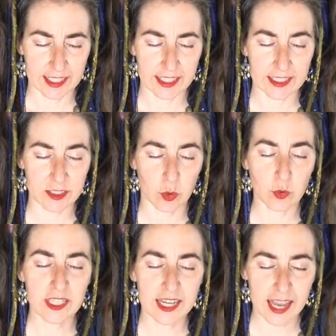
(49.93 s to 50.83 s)
it is
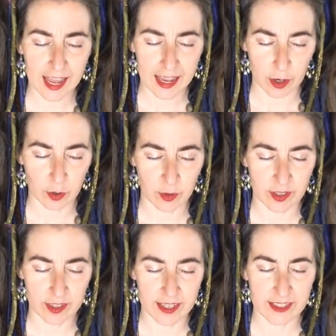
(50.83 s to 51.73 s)
only now
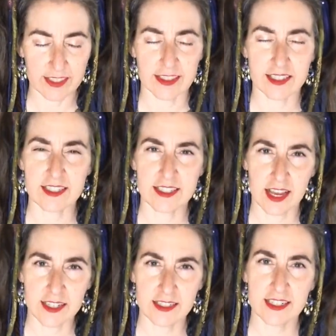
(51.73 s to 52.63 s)
that the
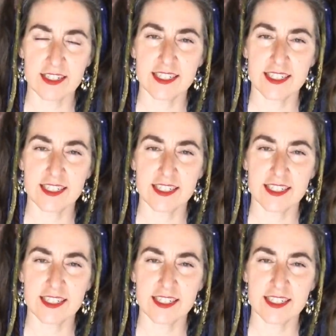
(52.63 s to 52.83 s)
sun